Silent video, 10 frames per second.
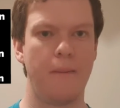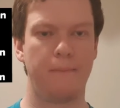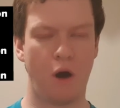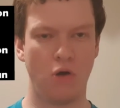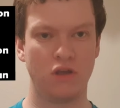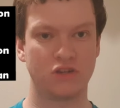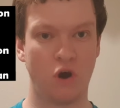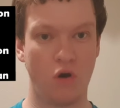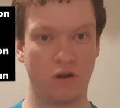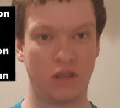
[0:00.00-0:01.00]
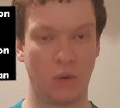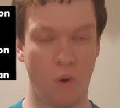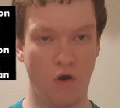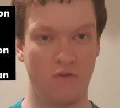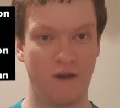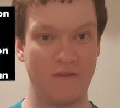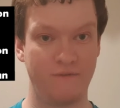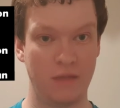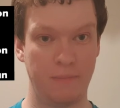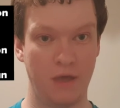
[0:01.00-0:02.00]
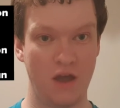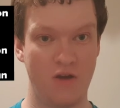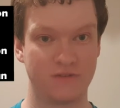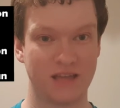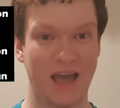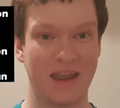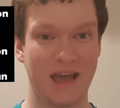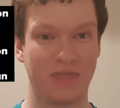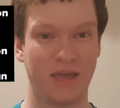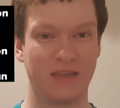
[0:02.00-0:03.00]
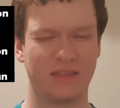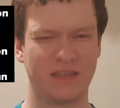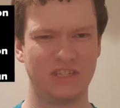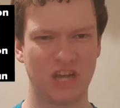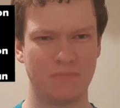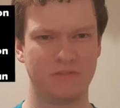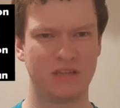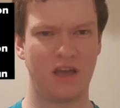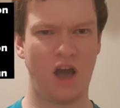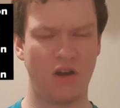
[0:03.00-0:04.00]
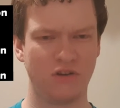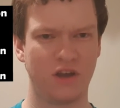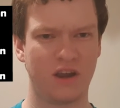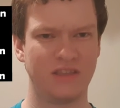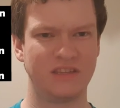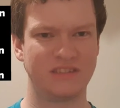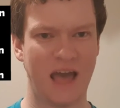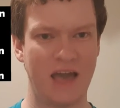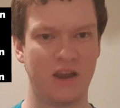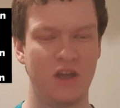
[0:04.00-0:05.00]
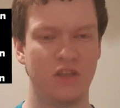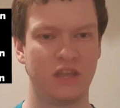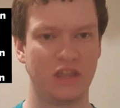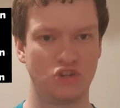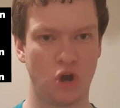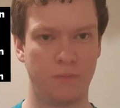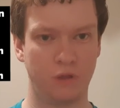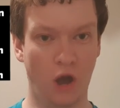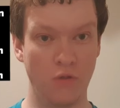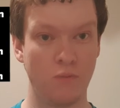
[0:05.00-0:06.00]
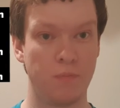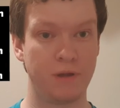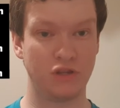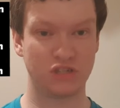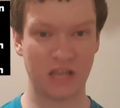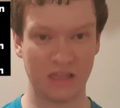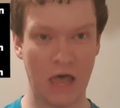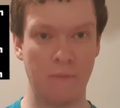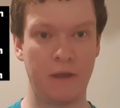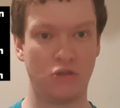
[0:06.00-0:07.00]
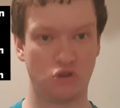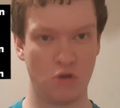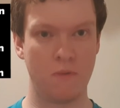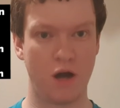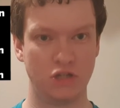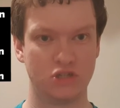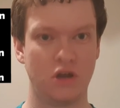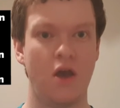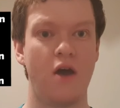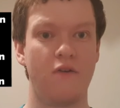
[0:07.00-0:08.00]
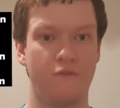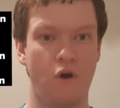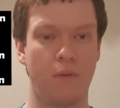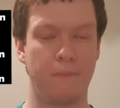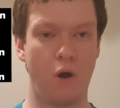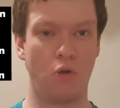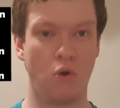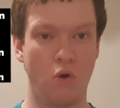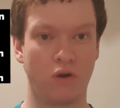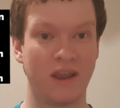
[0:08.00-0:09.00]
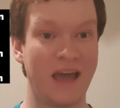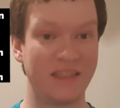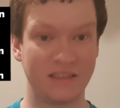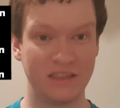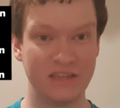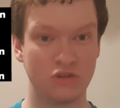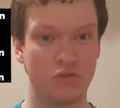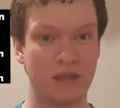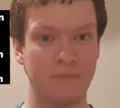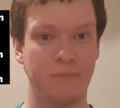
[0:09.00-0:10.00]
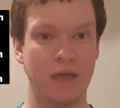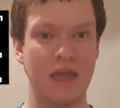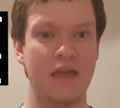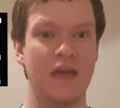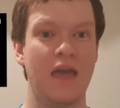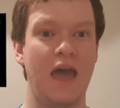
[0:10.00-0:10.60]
Paul has already qualified for the playoffs, and I think that Jim's hunger and desire to get the job done will be just a little bit too much for Paul Hogan. And these two did play